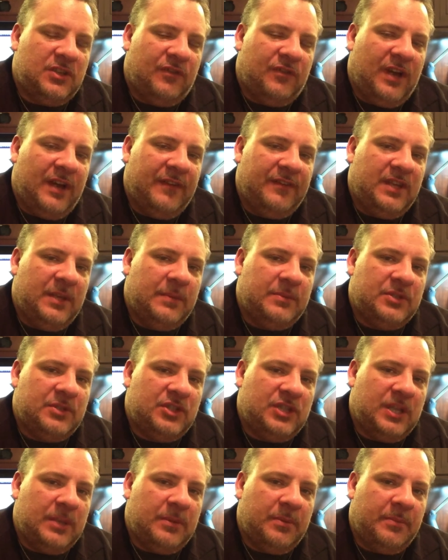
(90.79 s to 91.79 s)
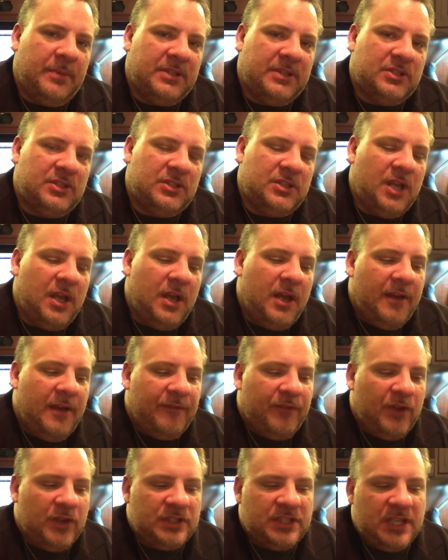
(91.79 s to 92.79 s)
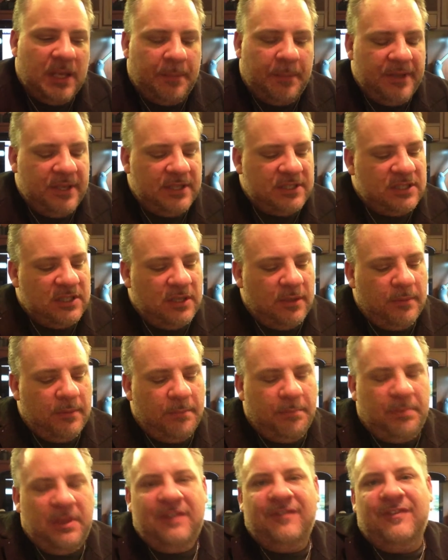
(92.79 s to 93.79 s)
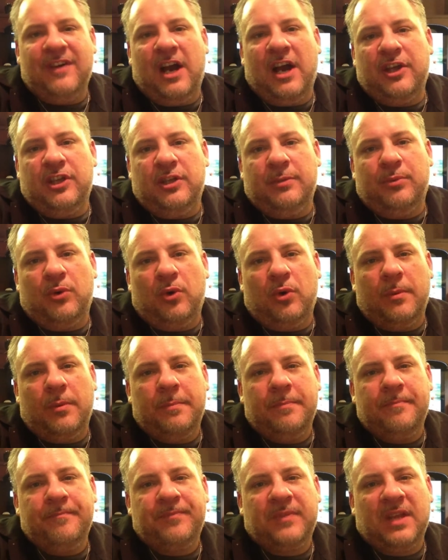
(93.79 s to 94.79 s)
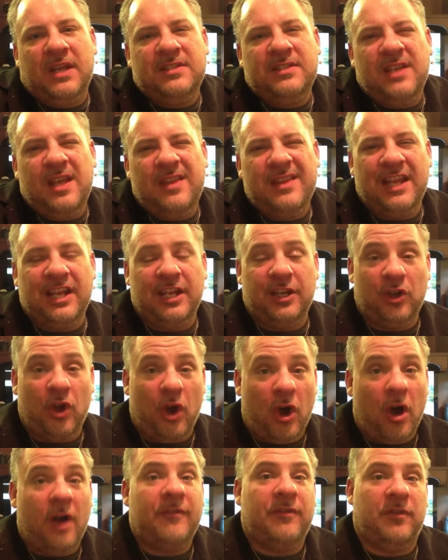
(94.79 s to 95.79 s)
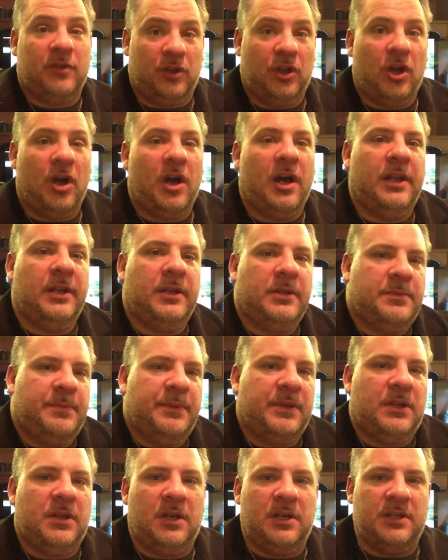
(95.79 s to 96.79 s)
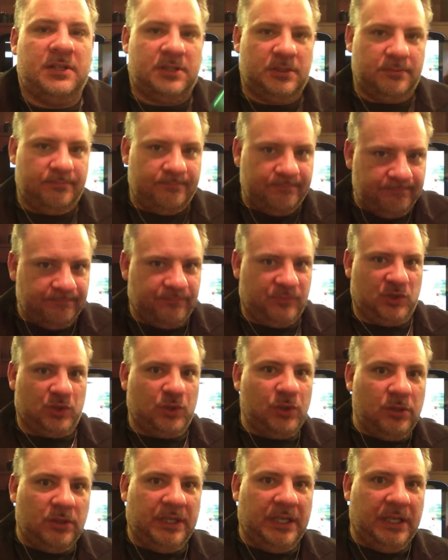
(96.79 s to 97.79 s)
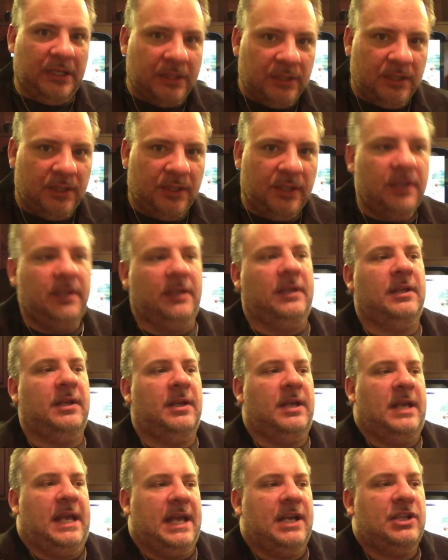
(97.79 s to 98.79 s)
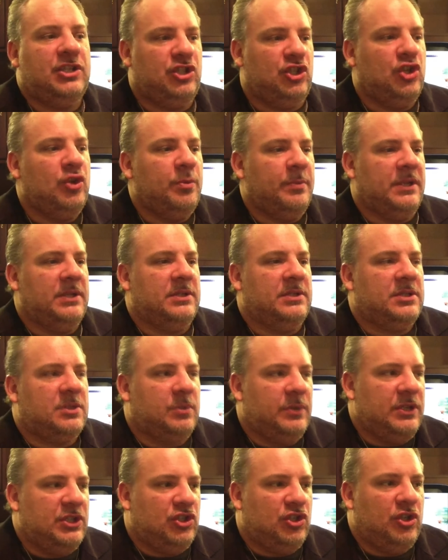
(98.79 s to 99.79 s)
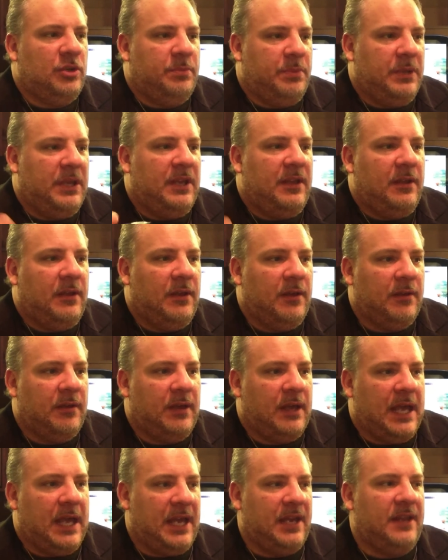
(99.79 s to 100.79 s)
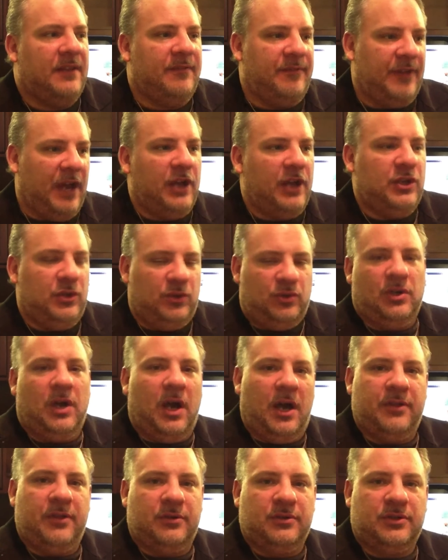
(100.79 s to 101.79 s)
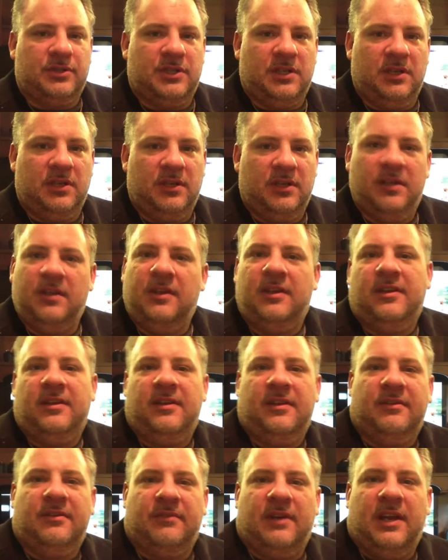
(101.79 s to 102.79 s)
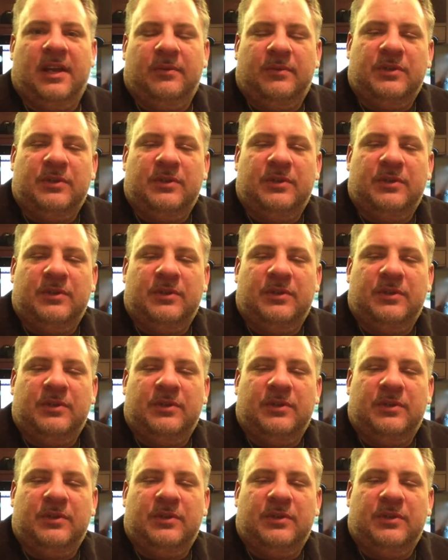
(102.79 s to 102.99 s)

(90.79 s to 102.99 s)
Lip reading: 5 tips to shape the message. First tip is be valuable. I say that an awful lot is because truly, as humans, we should be adding value to others, right?